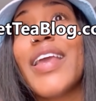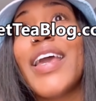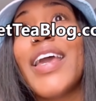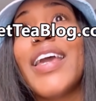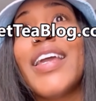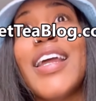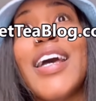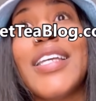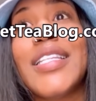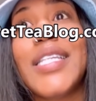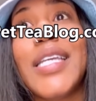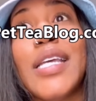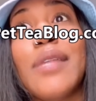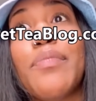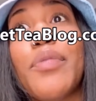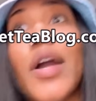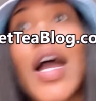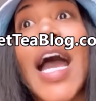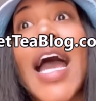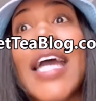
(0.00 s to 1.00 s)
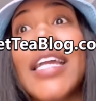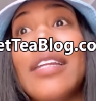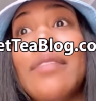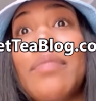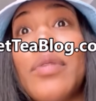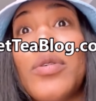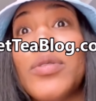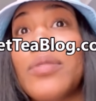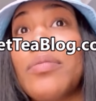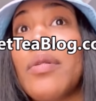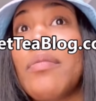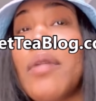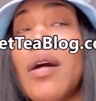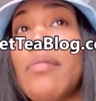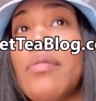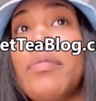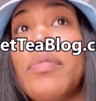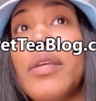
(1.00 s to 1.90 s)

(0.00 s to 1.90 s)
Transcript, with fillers: And I take pride in posting my mom,